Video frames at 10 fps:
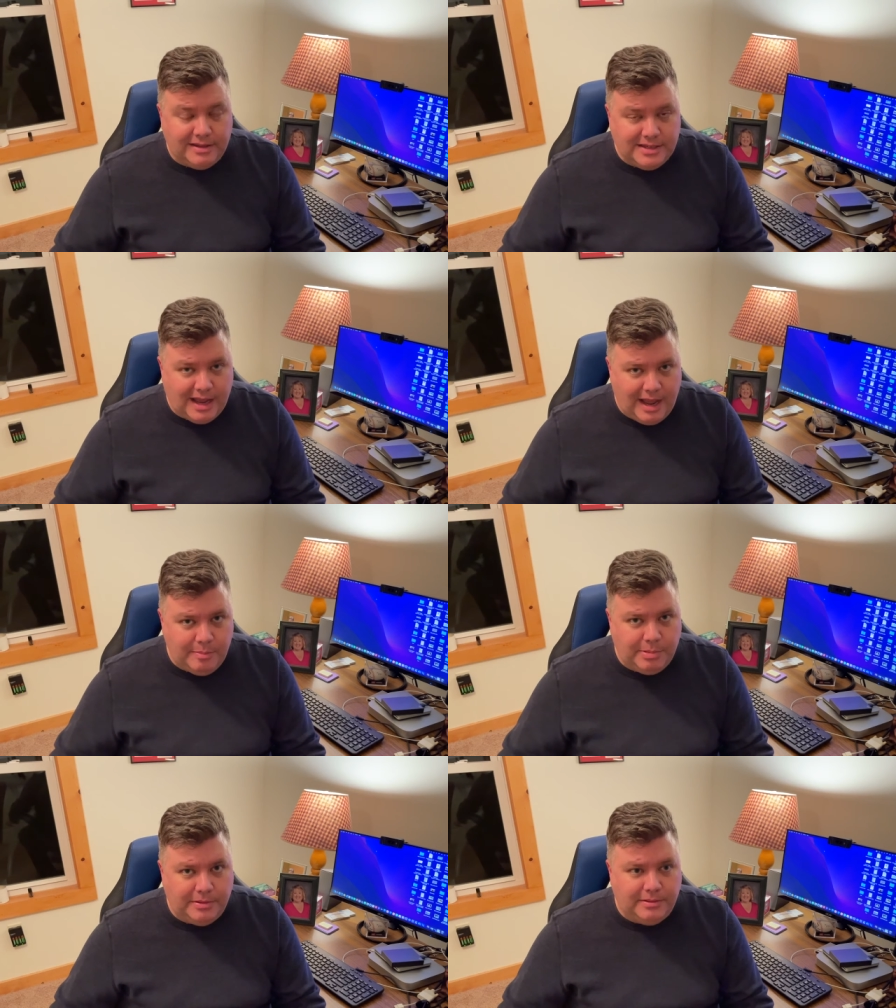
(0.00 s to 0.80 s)

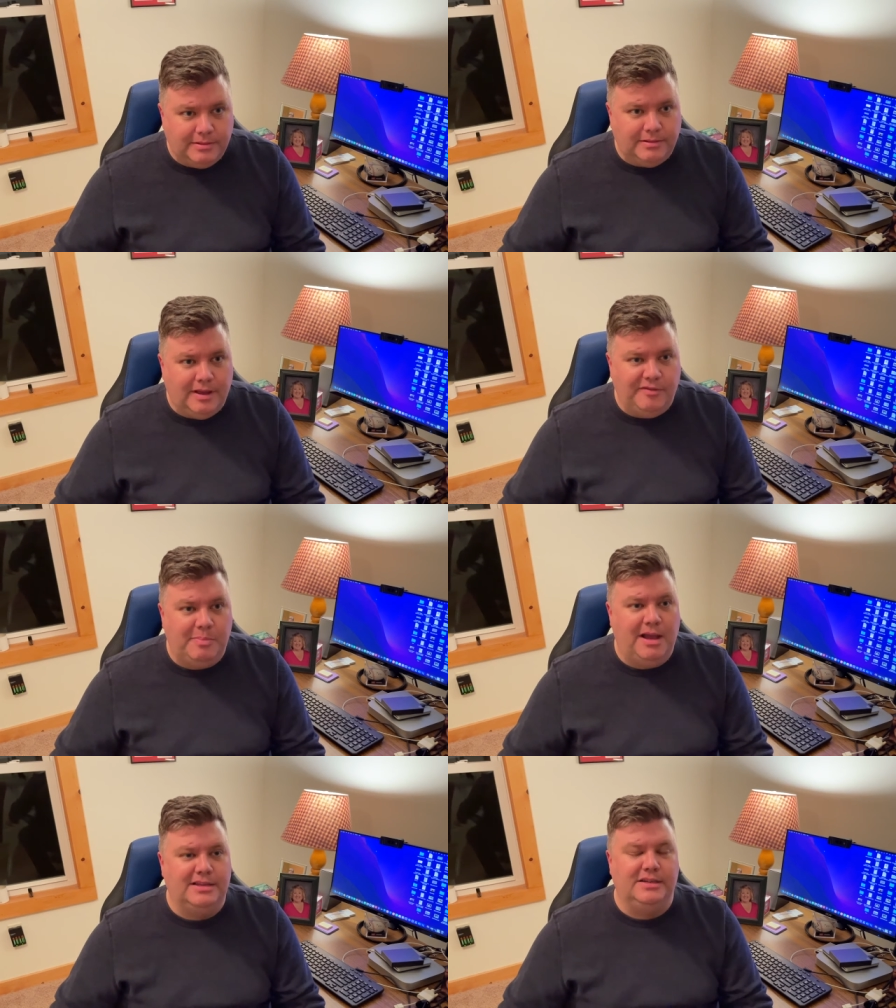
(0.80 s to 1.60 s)
type of
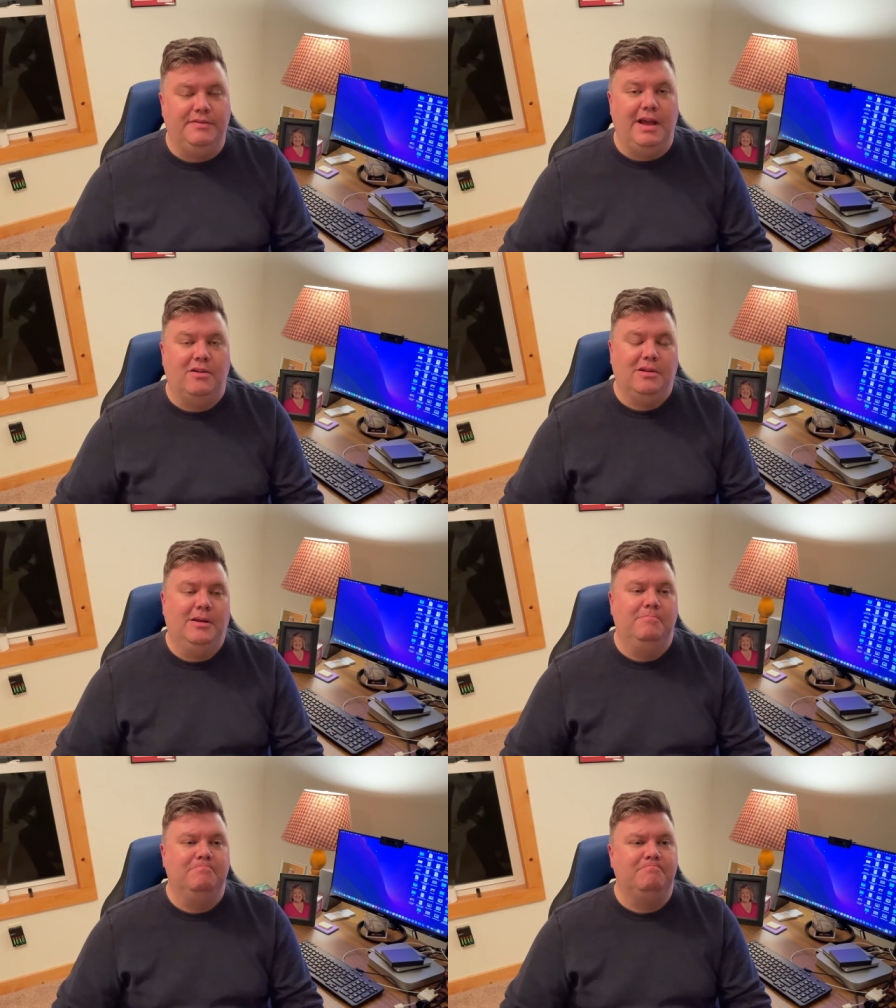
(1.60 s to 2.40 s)
positive outcome.